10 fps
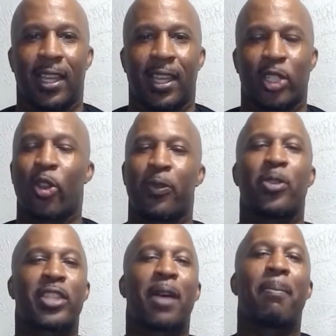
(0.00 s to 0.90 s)
So if you're
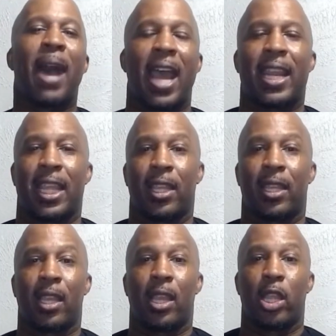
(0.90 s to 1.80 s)
somebody,
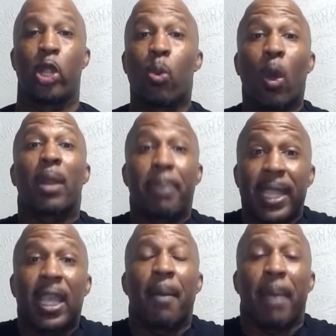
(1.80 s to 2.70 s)
you want to
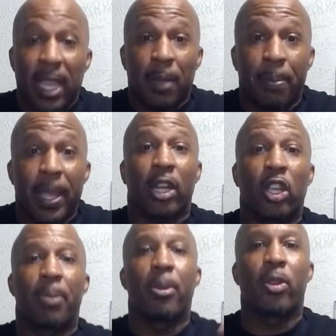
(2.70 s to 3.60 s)
become a better
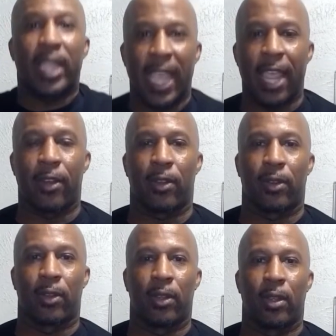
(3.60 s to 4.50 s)
communicator,
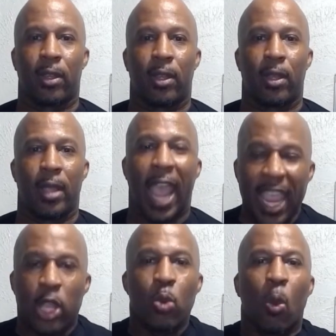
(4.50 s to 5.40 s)

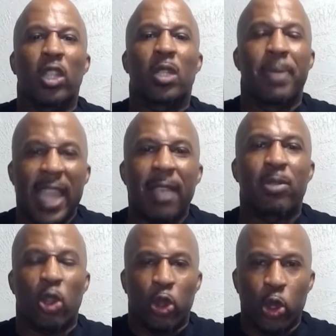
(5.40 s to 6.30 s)
and you want to be able
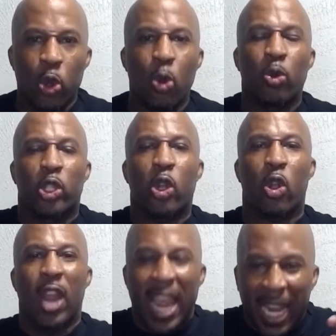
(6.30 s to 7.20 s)
to use
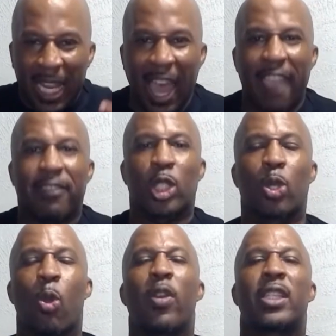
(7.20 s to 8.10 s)
your life
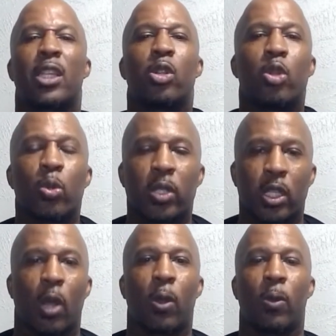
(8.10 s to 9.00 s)
stories to do
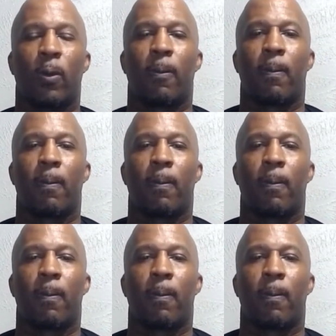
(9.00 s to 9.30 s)
so,